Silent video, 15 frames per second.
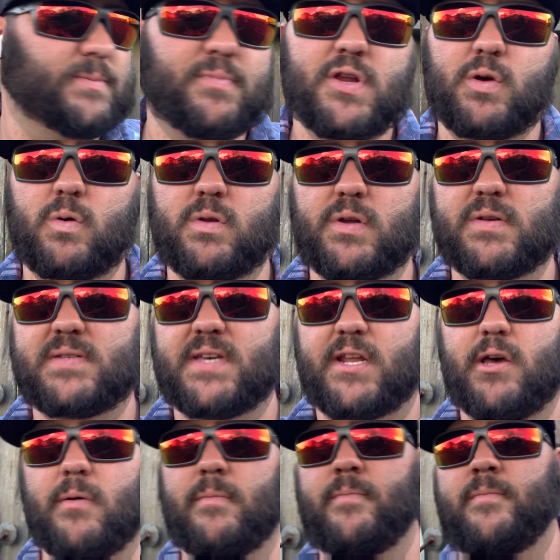a pretty cool little
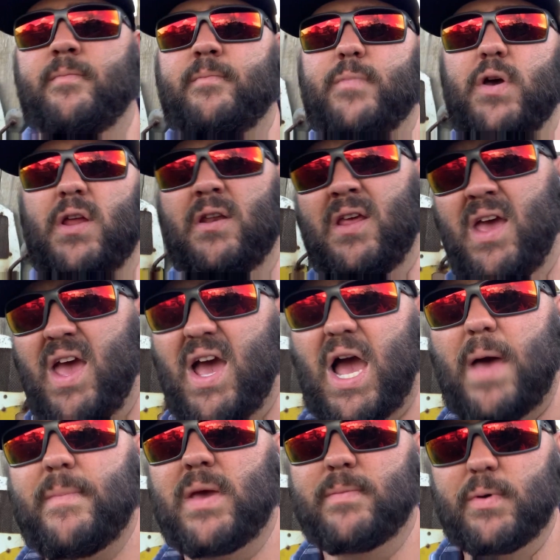setup. But
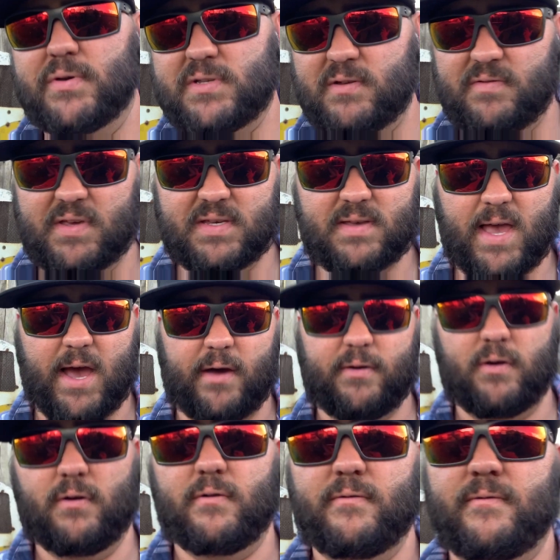I made most of this out
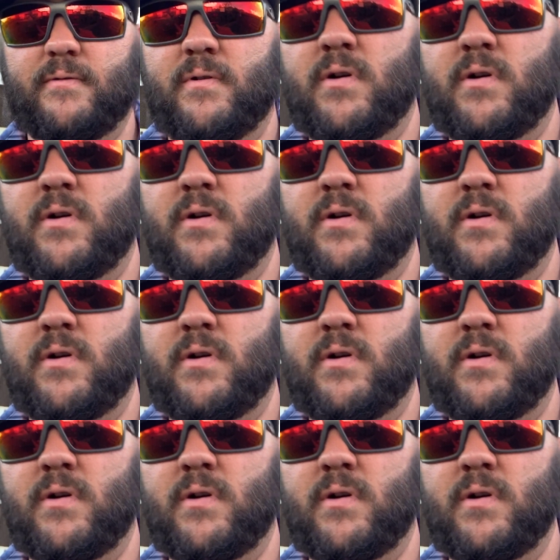of